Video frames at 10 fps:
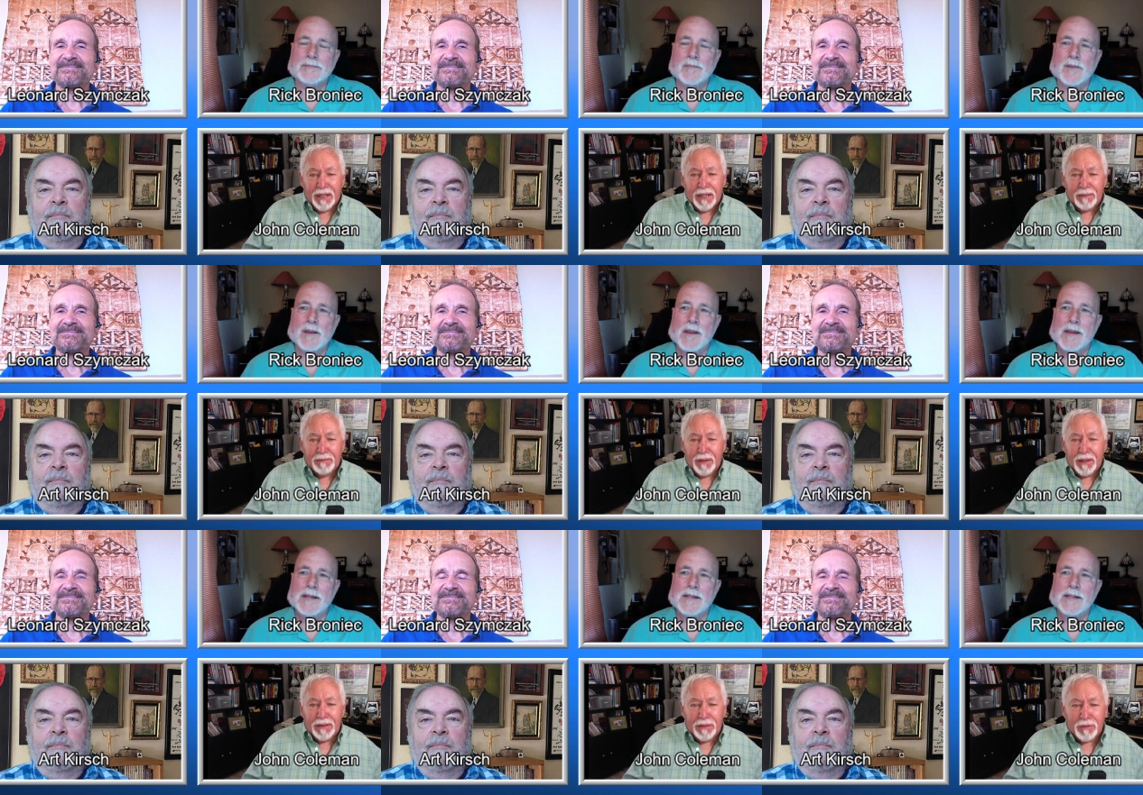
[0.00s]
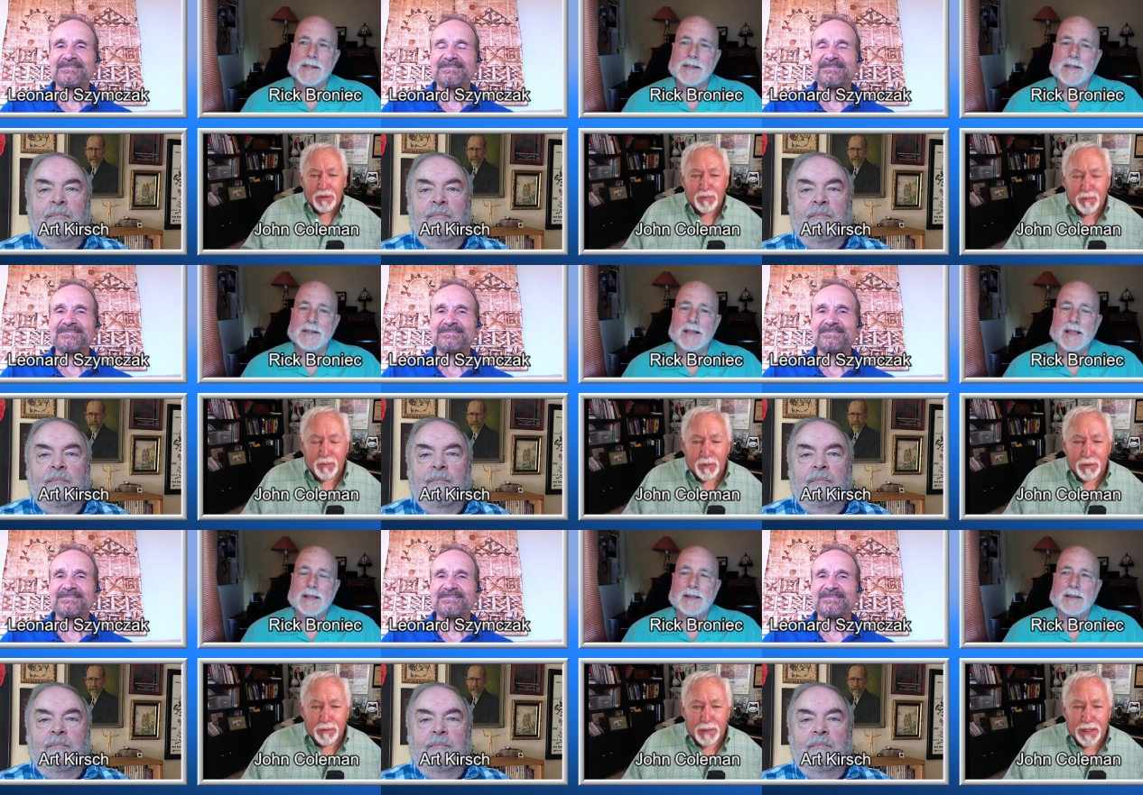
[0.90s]
Speaker 1: Um, uh, now, just
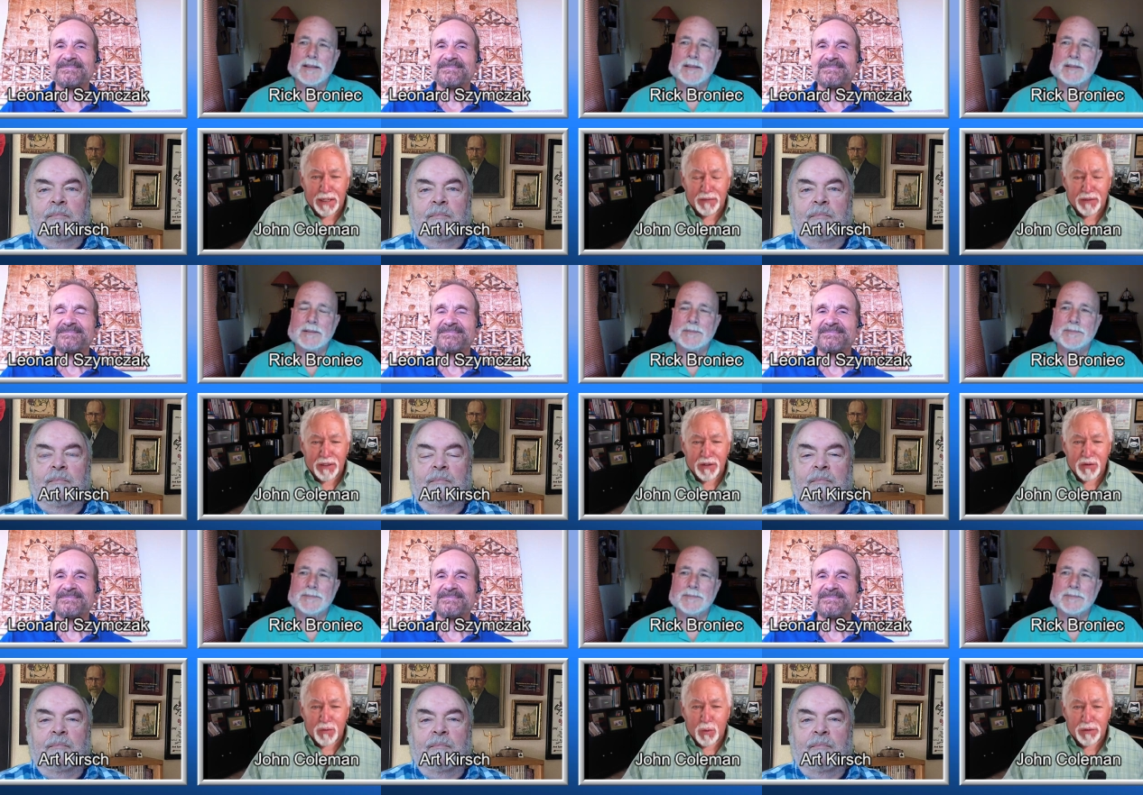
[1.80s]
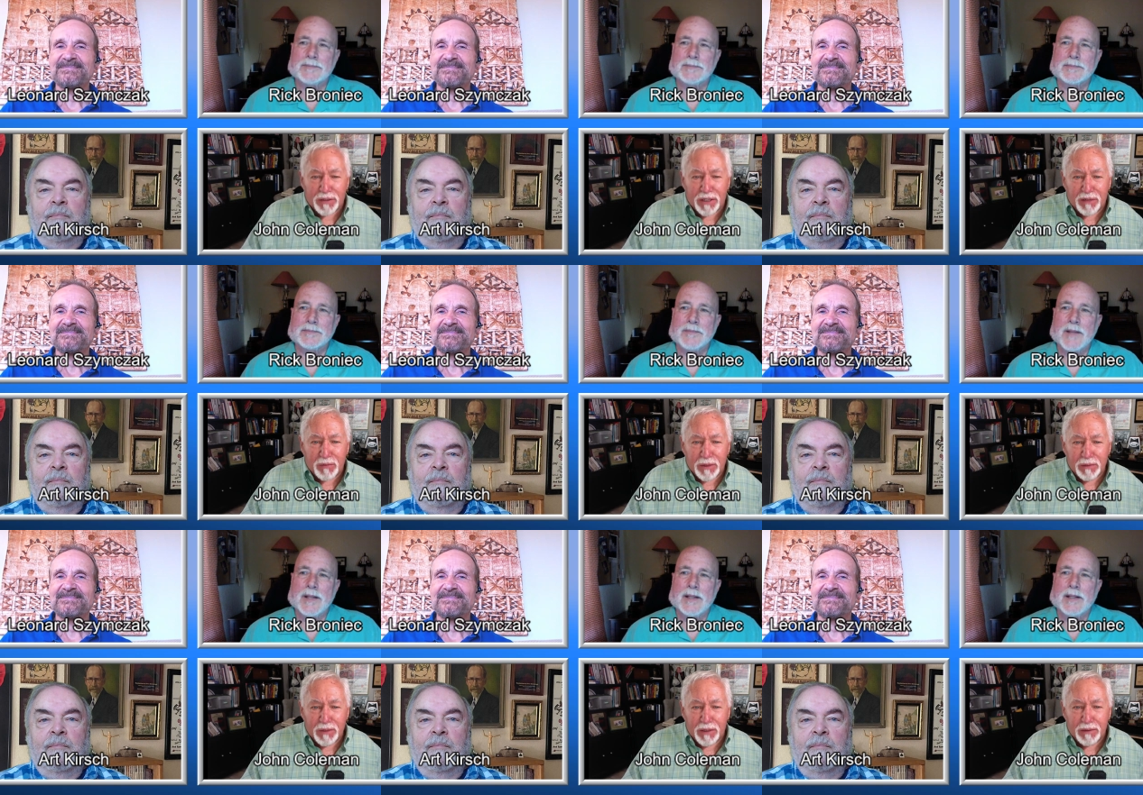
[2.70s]
for my edification, what's the next one?
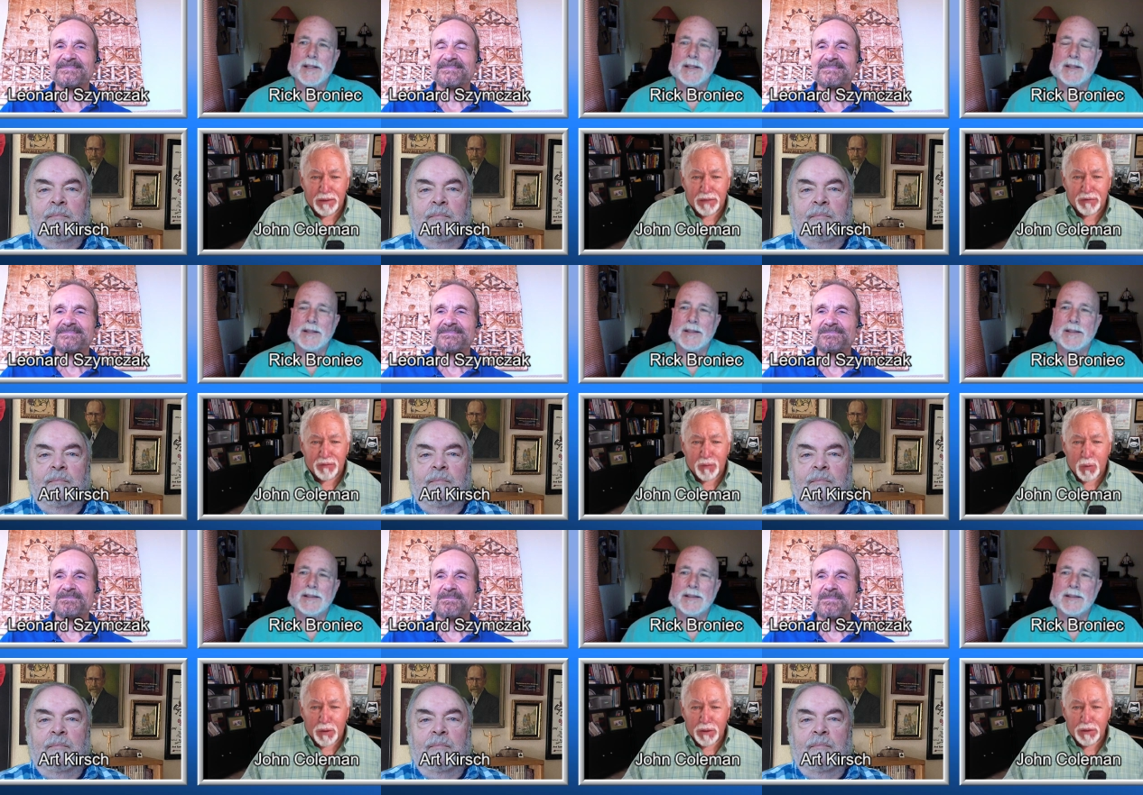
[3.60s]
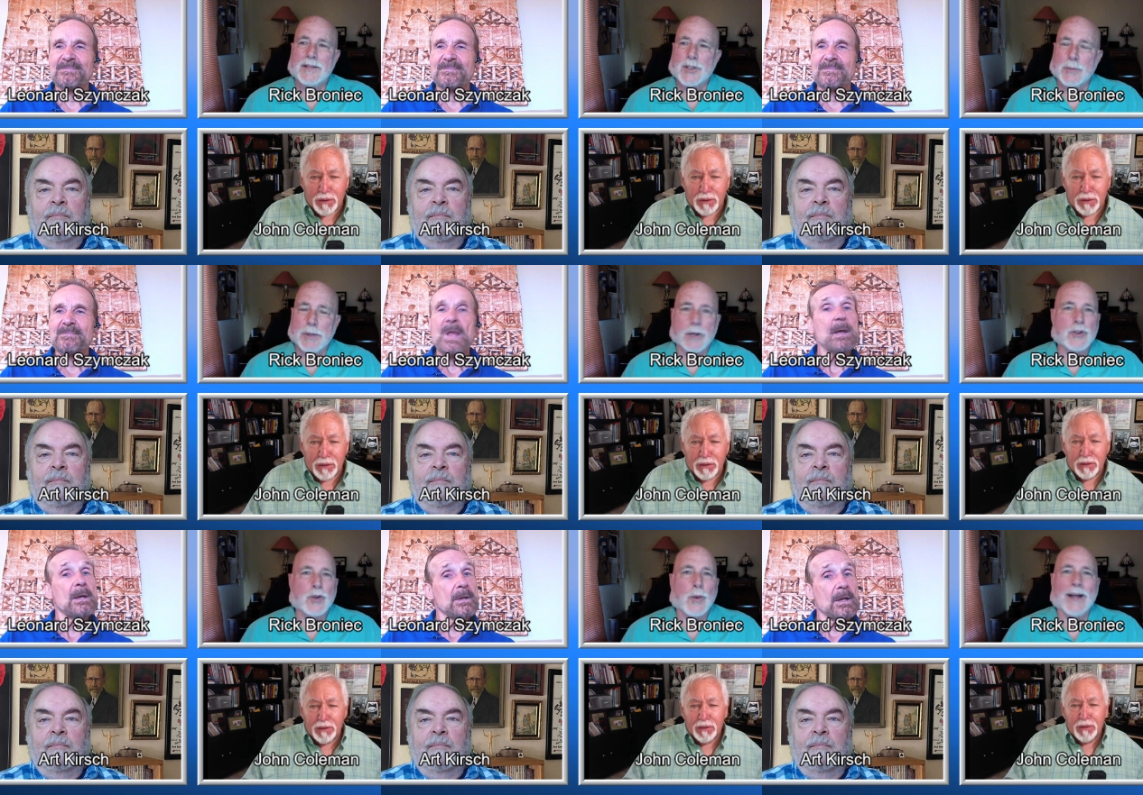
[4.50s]
Uh, lesson four?
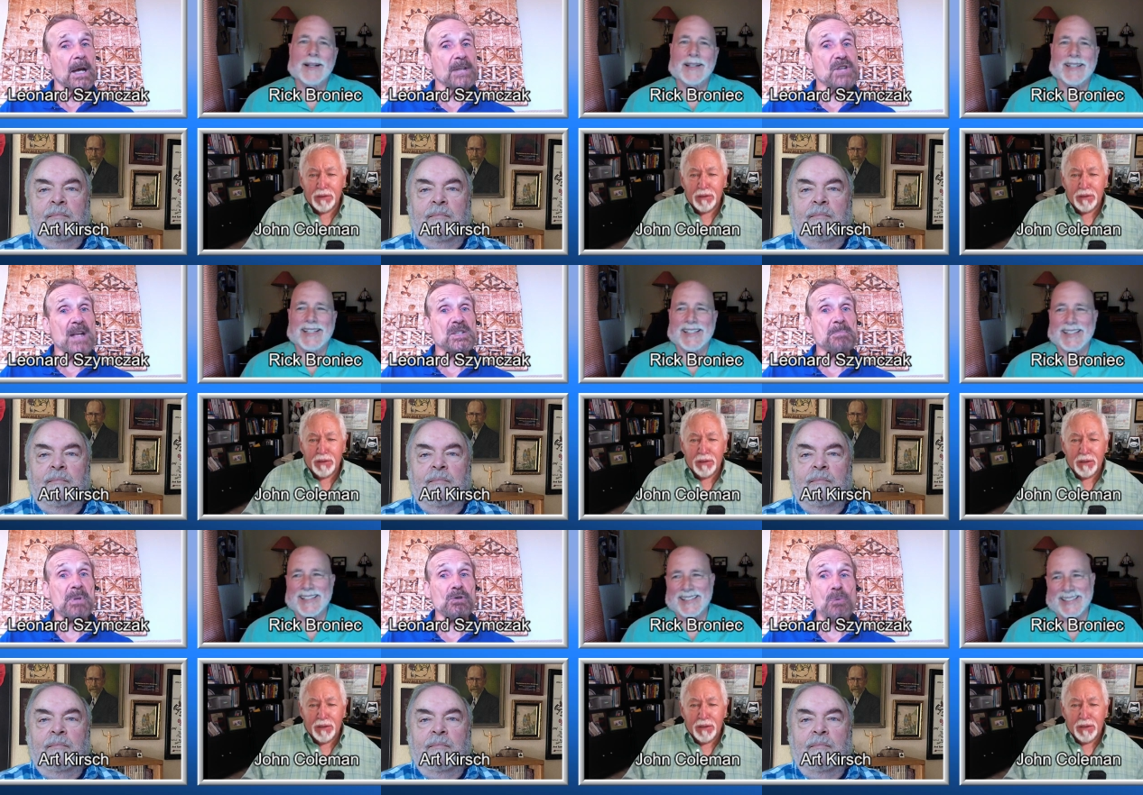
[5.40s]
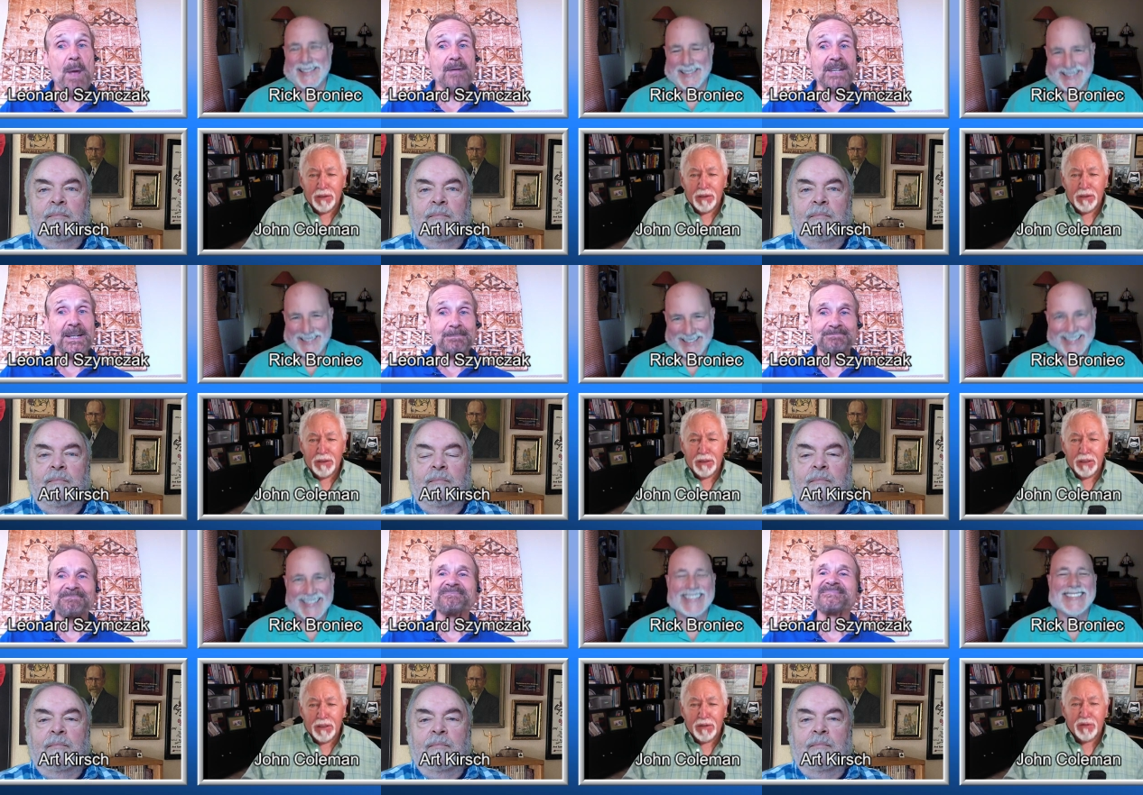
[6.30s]
Speaker 2: It's on spirituality.
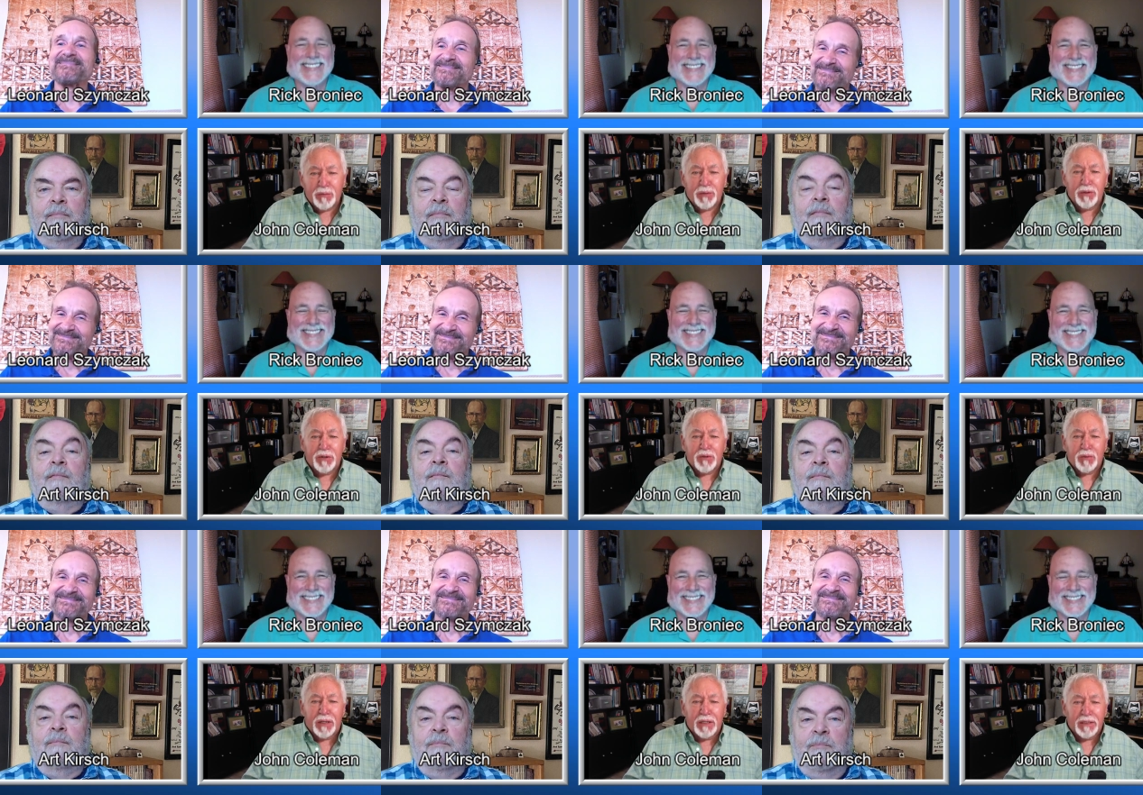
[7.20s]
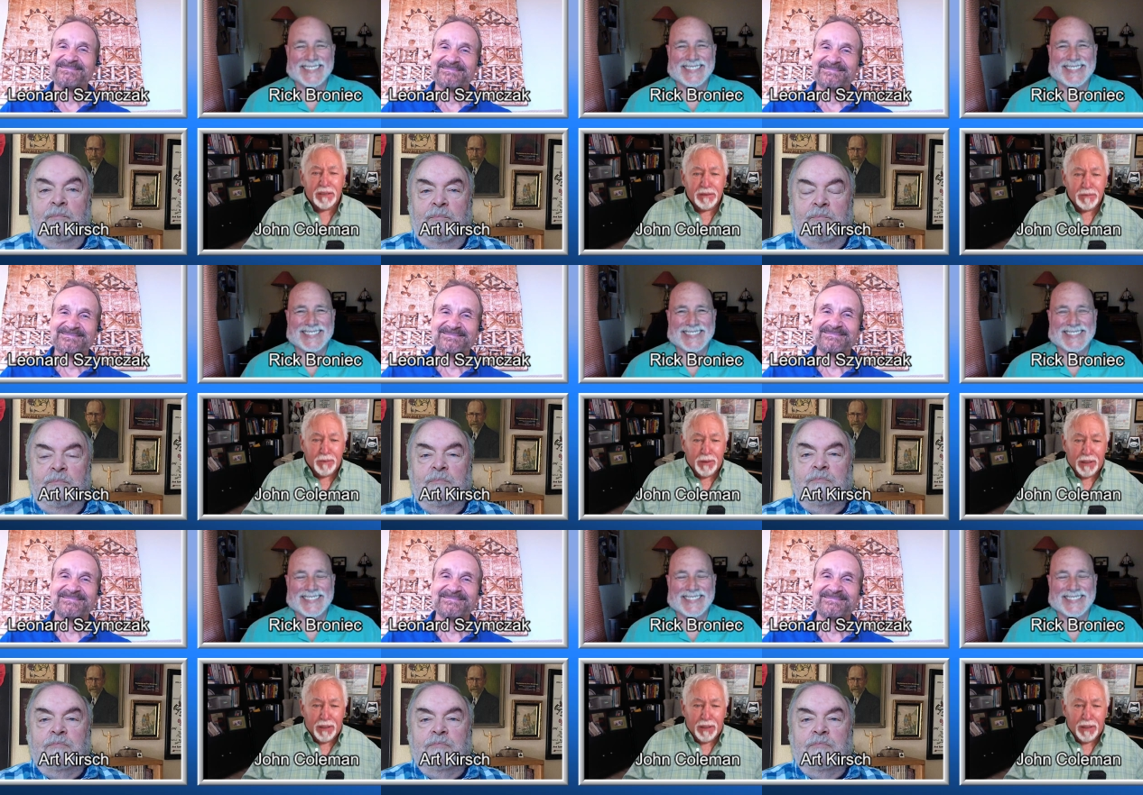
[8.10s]
Speaker 1: Spirituality. Mm. Wow.